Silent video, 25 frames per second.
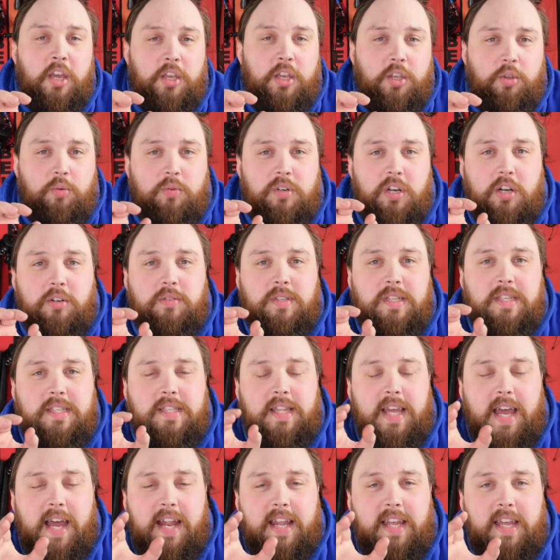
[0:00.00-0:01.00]
you'll notice
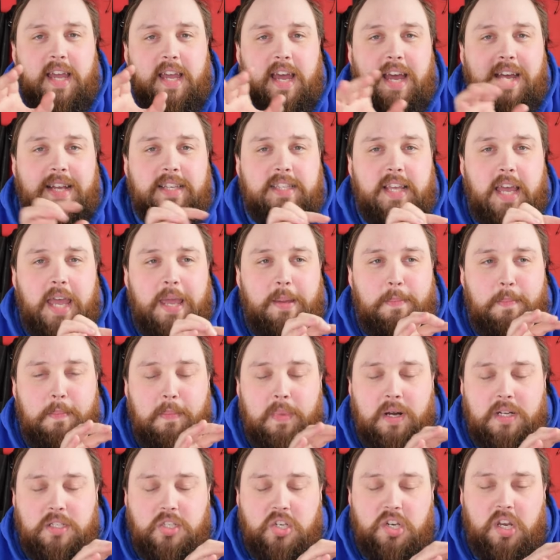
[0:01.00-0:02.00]
that it has a
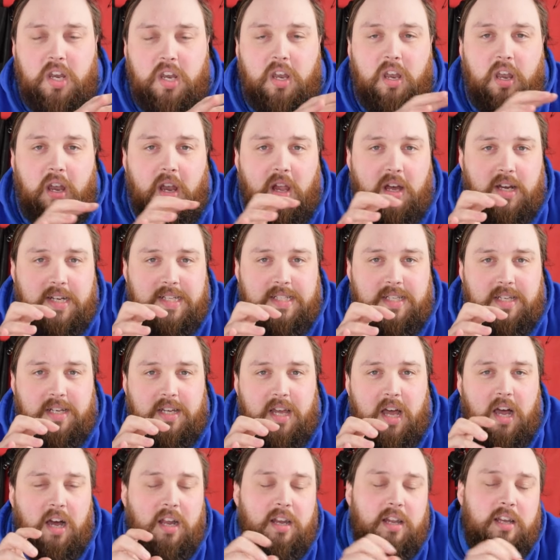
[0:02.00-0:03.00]
much lighter
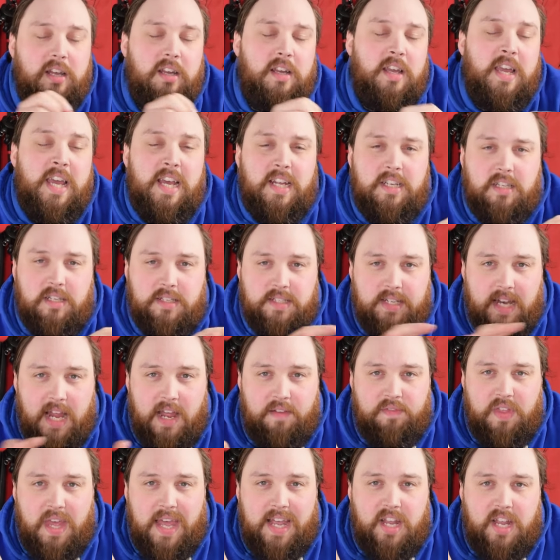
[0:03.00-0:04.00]
color, doesn't
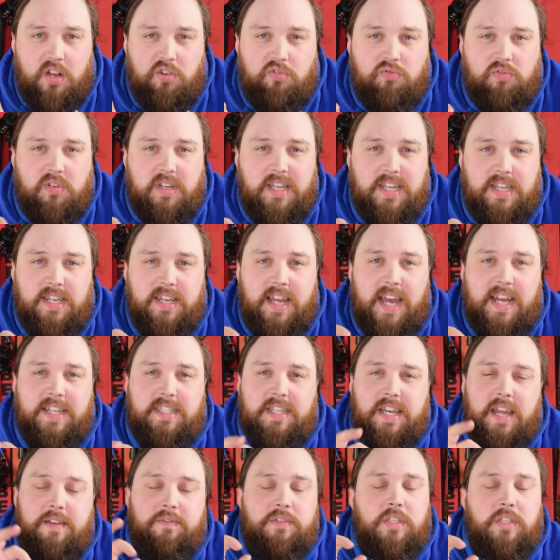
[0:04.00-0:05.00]
have that green, it has
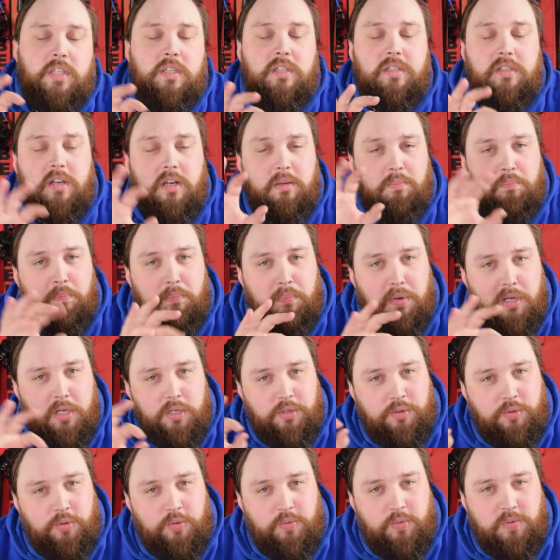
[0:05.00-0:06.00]
an ever so slight
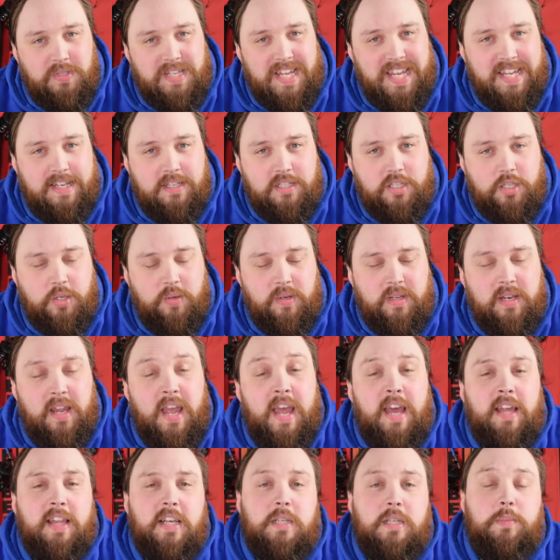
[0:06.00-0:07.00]
blue tint to it.
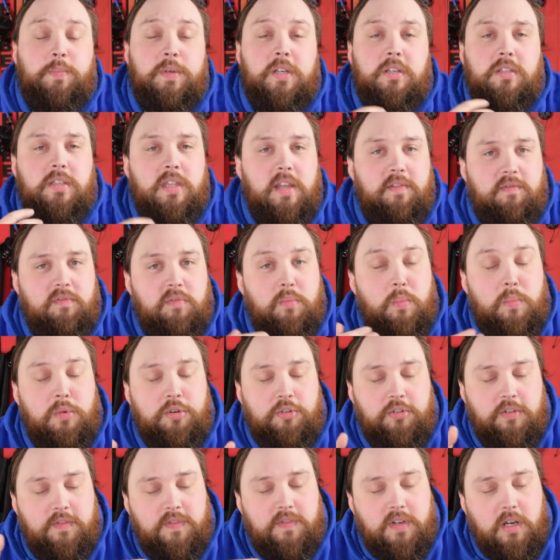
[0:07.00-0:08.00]
That's because they've
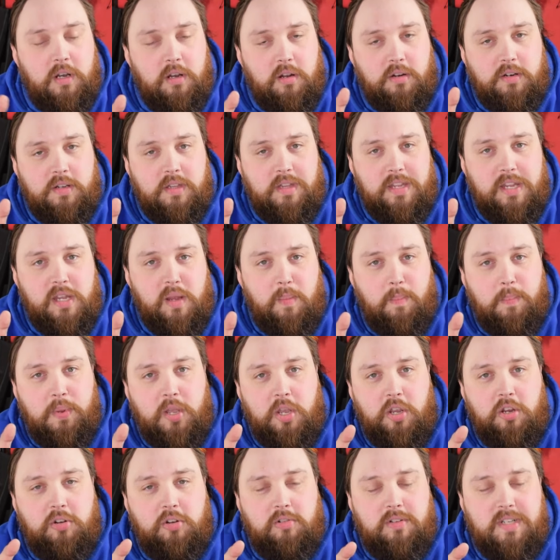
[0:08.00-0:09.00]
removed a lot of the
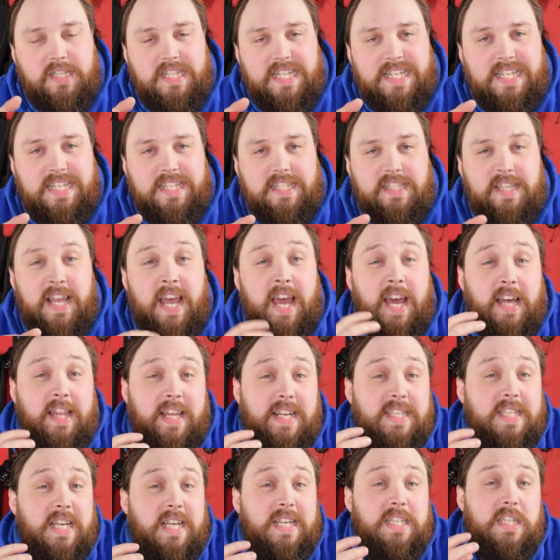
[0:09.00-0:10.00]
impurities, and
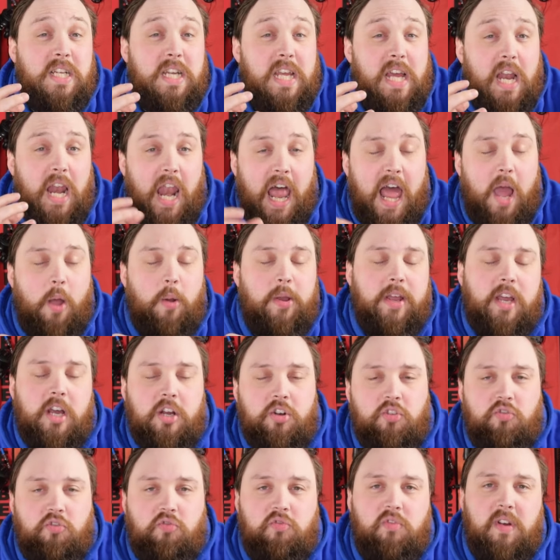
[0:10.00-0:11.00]
that's actually allowing a
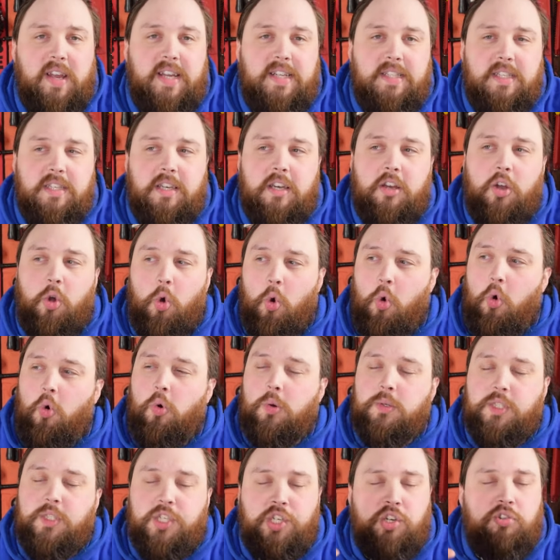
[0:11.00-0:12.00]
greater
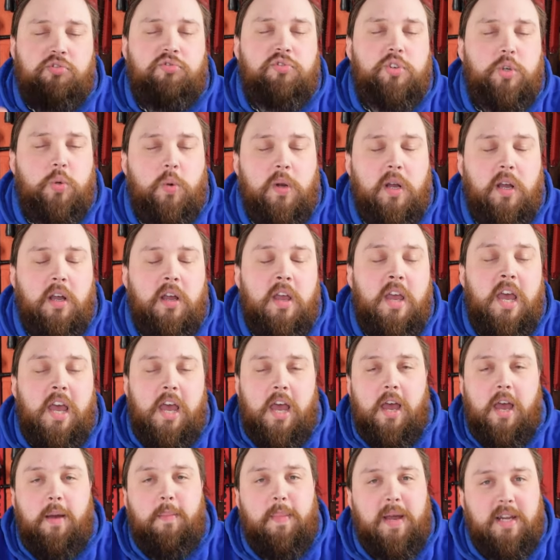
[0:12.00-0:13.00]
or truer
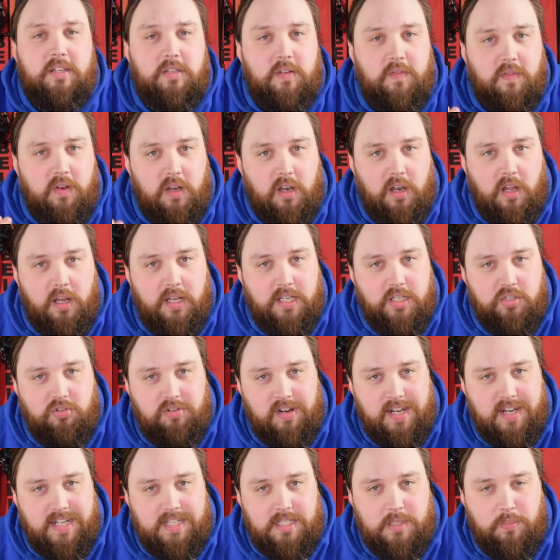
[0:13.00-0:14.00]
amount of light
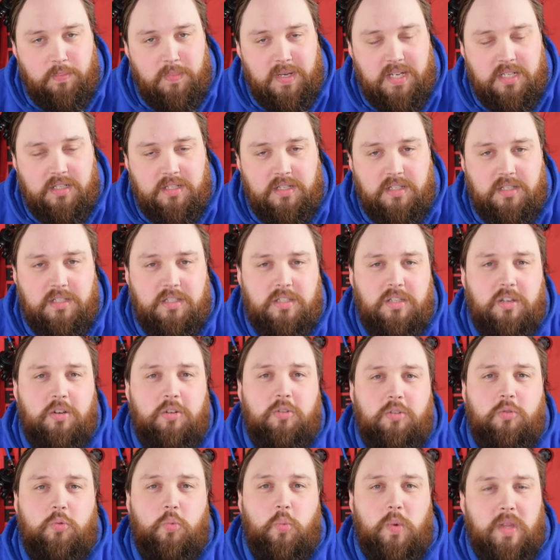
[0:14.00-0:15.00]
transmission.
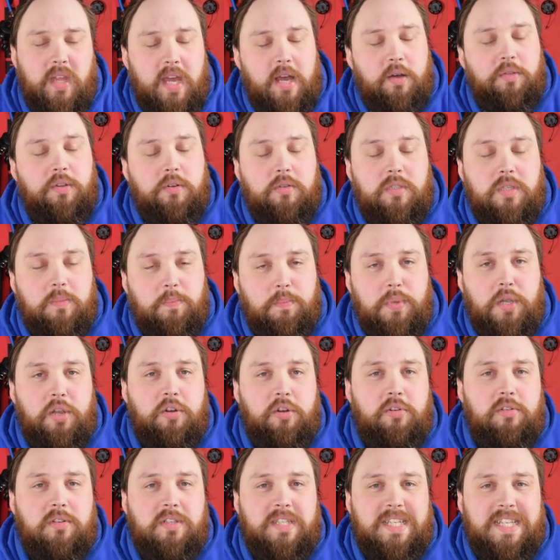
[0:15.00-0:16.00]
So without those
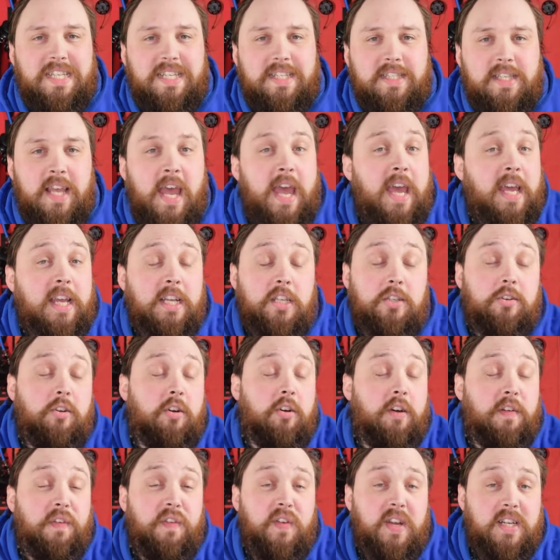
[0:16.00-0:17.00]
impurities, it's not
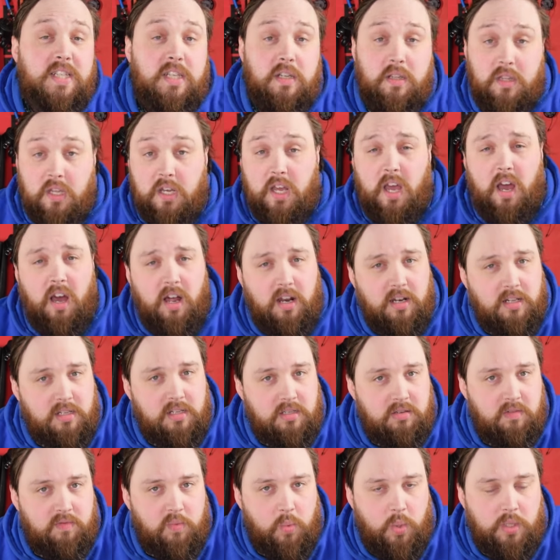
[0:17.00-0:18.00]
affecting the
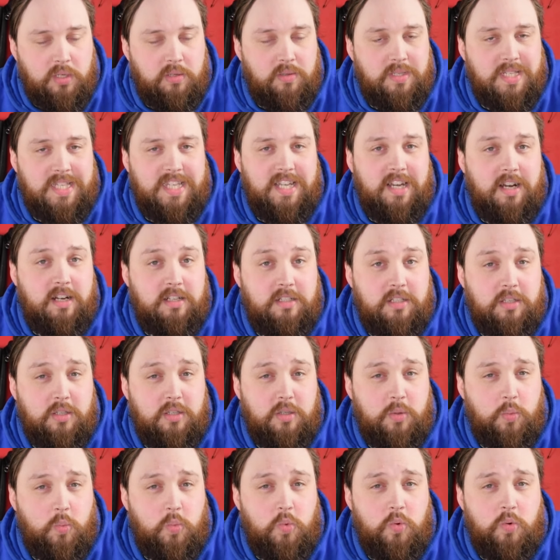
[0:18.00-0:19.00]
colors of what you see under
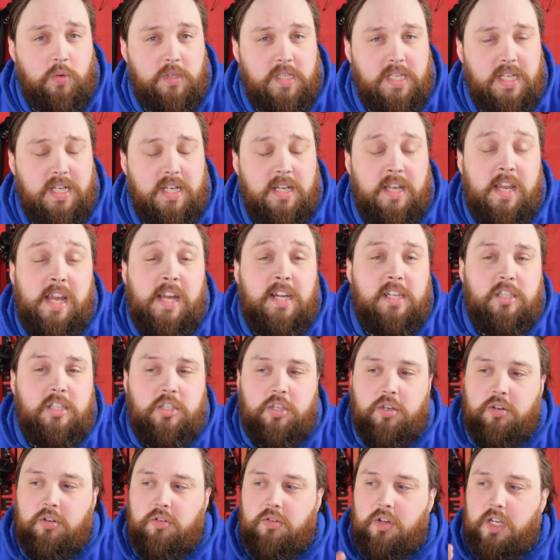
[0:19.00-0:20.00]
the water.
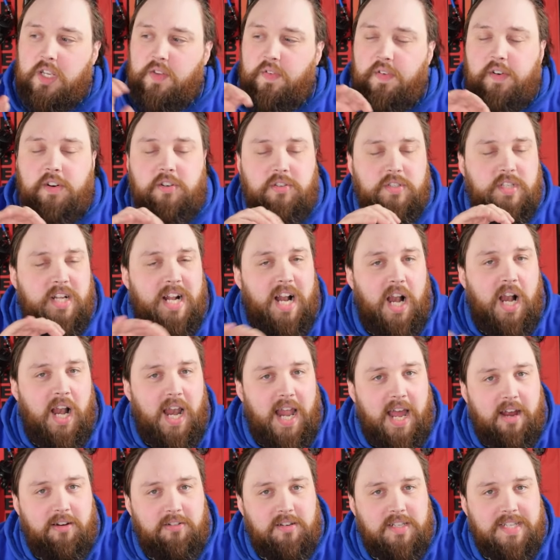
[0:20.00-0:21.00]
So as far as
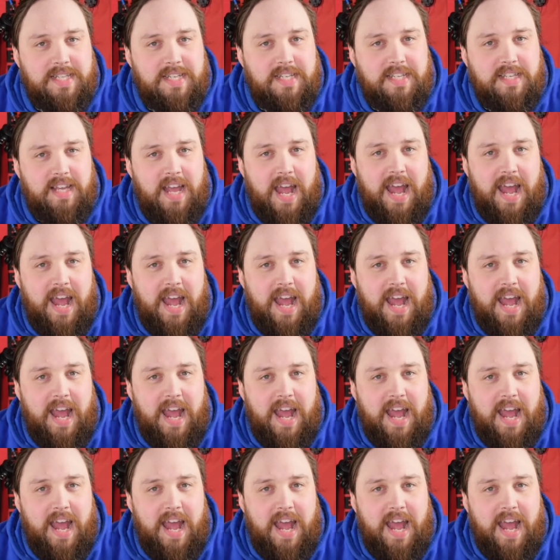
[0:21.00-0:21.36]
clarity